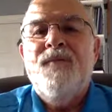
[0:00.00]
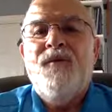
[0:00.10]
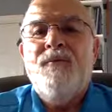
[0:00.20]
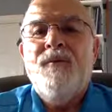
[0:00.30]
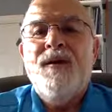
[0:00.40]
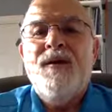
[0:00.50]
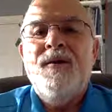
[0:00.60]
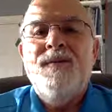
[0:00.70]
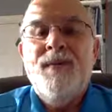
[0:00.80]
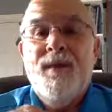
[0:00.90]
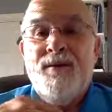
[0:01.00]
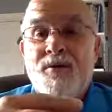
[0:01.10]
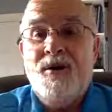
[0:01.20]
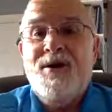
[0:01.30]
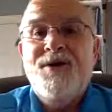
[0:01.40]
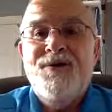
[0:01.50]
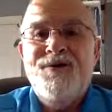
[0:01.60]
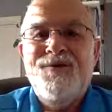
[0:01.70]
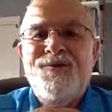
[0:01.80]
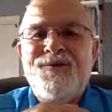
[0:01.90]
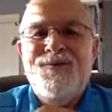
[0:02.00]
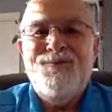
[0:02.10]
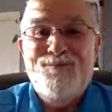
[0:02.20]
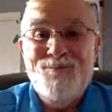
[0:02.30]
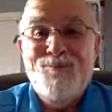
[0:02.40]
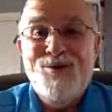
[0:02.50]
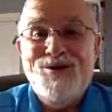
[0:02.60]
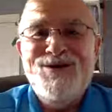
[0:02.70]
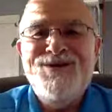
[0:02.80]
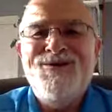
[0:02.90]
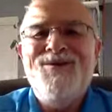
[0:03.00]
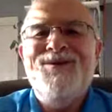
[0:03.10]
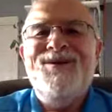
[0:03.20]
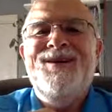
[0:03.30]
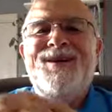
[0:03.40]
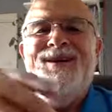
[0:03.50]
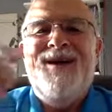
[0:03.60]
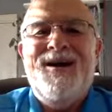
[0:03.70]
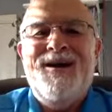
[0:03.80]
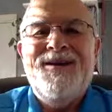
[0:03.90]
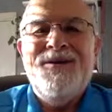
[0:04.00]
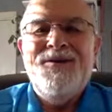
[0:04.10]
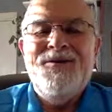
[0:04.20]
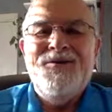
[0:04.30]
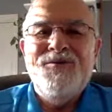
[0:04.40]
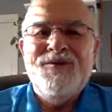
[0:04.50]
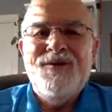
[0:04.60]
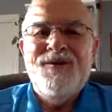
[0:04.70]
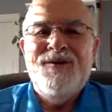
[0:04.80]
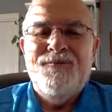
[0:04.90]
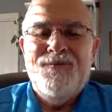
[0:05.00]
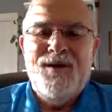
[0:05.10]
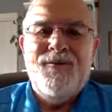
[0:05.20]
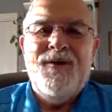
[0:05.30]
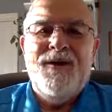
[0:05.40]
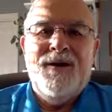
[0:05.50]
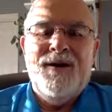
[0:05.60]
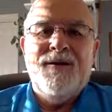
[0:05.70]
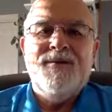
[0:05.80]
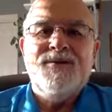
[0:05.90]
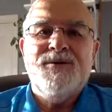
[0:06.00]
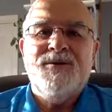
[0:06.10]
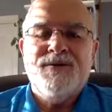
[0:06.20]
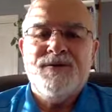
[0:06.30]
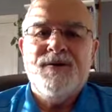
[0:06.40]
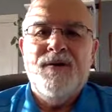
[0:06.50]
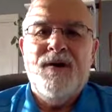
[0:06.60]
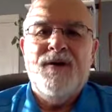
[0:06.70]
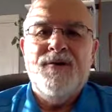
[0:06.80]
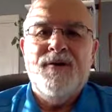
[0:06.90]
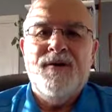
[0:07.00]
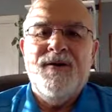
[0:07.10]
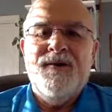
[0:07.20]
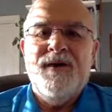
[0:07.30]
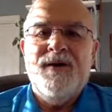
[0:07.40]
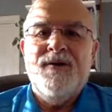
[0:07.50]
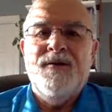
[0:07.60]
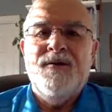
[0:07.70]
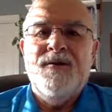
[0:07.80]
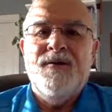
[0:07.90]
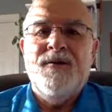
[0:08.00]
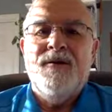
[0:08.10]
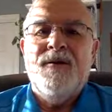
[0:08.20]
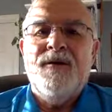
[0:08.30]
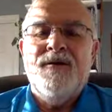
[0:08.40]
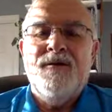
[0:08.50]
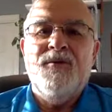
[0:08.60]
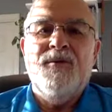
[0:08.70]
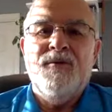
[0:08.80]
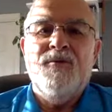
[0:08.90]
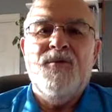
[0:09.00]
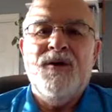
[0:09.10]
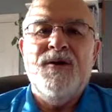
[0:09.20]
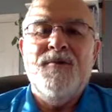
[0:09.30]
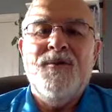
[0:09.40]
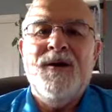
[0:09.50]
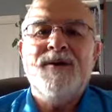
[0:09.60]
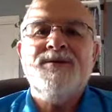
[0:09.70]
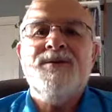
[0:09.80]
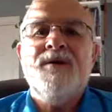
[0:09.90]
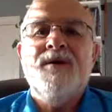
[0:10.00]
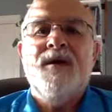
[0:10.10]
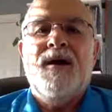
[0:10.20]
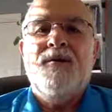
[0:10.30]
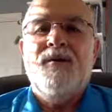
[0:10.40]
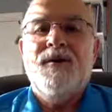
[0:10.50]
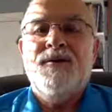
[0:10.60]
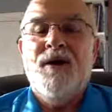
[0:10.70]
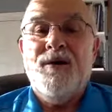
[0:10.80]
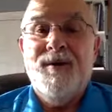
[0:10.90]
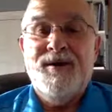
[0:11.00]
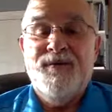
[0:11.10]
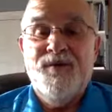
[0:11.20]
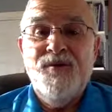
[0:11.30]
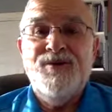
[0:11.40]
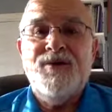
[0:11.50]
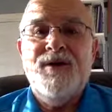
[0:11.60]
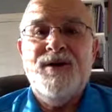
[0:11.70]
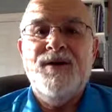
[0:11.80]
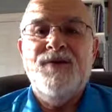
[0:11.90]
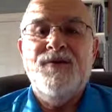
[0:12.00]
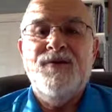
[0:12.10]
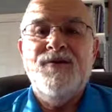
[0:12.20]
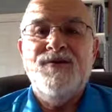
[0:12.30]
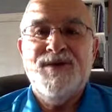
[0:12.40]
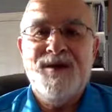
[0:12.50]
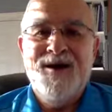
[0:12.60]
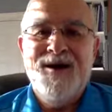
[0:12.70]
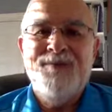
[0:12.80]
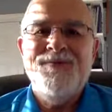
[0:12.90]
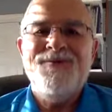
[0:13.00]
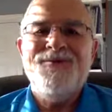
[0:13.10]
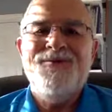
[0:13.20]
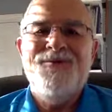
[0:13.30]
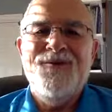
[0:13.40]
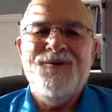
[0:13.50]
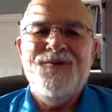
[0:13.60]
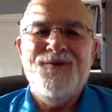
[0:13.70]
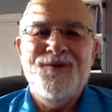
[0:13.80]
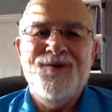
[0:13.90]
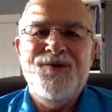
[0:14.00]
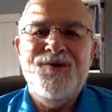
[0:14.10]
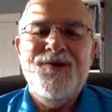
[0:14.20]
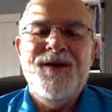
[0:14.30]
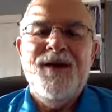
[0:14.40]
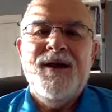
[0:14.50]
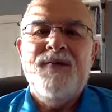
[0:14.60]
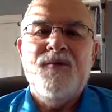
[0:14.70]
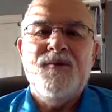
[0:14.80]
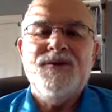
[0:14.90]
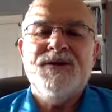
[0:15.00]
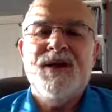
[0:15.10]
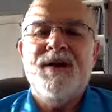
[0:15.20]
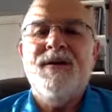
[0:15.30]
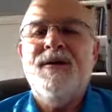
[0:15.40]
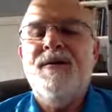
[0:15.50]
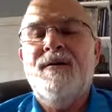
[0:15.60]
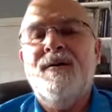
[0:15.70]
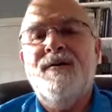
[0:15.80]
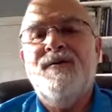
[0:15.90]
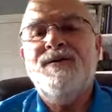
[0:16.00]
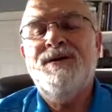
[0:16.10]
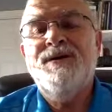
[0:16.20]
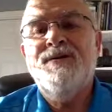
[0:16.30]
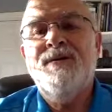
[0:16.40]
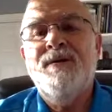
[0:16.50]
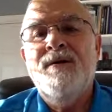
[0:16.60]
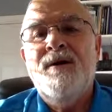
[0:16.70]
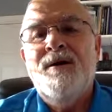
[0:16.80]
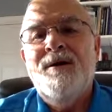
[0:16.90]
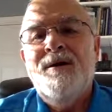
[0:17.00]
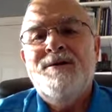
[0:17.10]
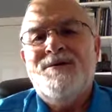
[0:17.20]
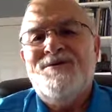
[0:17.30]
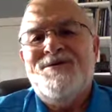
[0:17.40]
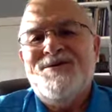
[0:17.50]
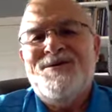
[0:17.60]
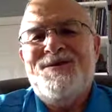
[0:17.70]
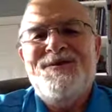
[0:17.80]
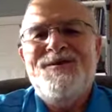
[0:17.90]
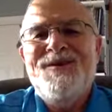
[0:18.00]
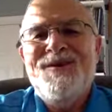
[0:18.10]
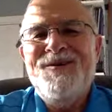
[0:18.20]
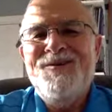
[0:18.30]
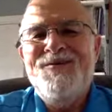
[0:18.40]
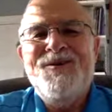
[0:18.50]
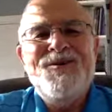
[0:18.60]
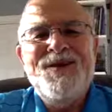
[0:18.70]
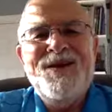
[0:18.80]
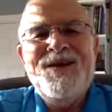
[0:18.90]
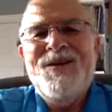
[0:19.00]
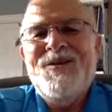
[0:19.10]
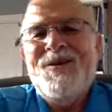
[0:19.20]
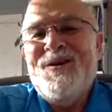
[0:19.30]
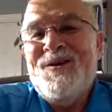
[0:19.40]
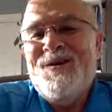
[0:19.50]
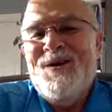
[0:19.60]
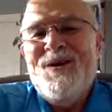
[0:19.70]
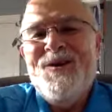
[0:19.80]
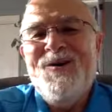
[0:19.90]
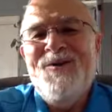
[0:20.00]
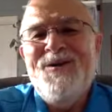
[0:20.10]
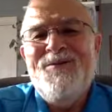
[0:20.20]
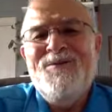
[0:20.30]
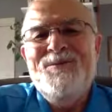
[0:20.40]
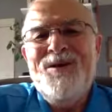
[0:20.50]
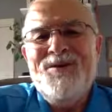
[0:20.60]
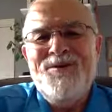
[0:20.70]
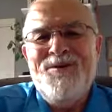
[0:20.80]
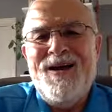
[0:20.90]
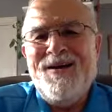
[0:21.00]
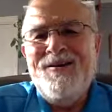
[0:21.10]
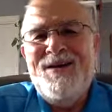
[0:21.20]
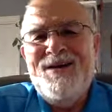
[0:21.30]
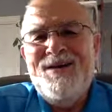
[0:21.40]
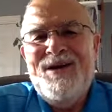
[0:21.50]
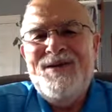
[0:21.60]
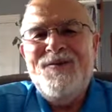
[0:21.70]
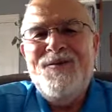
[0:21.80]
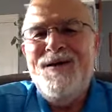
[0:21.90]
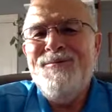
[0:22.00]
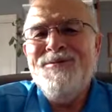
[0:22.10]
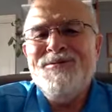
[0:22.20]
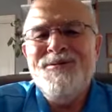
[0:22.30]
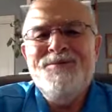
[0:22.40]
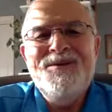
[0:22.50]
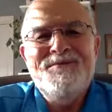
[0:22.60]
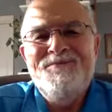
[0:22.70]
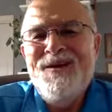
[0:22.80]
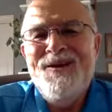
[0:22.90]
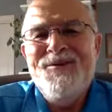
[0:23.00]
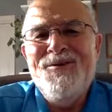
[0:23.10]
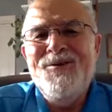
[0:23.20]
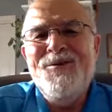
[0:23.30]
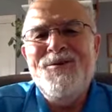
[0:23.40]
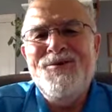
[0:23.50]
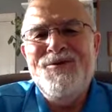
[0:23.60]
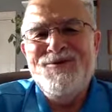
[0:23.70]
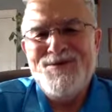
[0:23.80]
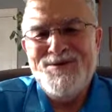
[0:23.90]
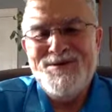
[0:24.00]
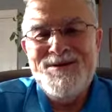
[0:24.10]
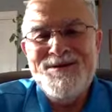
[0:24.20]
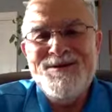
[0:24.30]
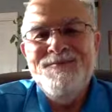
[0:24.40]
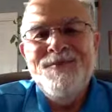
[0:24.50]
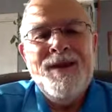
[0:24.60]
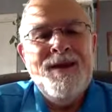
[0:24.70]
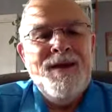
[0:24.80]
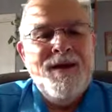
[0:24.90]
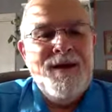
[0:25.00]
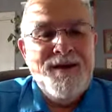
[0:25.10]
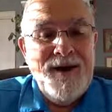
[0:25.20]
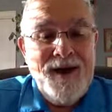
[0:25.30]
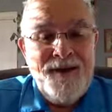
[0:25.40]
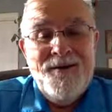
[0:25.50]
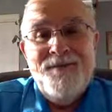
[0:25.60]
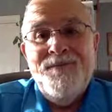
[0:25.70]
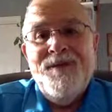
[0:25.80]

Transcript: for me, talking to you, preaching to you, I need to use my right hand so it's on your left hand, and to read in the past. And when I talk about the future, I need to use the opposite of what we would do if we were standing in conversation. So just a little fun thing. I think I learned that from Dr. Haddon Robinson, but I don't know who the source is. Now,